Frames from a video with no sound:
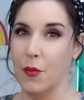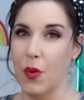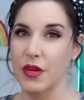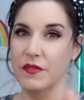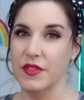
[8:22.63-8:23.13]

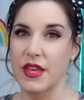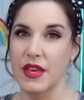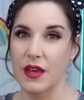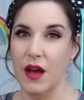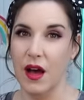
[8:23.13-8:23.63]
One of
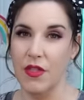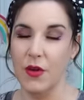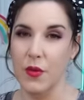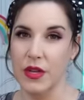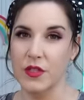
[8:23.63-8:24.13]
the
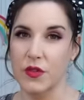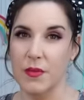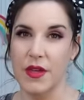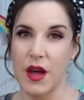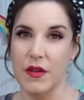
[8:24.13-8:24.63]
other ones
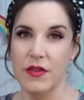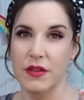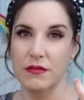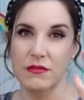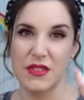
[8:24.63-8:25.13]
from the
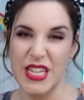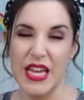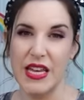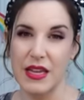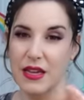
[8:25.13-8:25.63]
oven
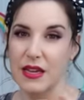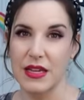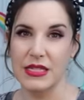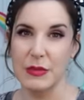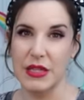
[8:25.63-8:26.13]
did.
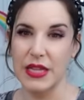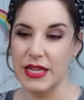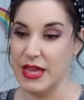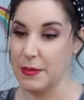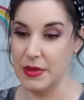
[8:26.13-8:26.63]
It smelled
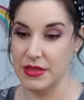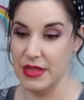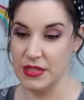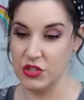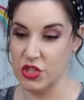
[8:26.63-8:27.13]
like that, but
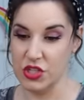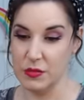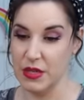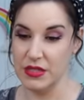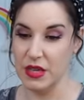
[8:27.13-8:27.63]
this just
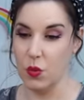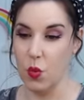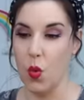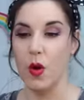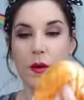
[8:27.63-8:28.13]
smells like
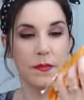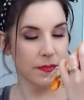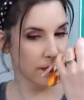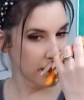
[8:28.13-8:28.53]
warm.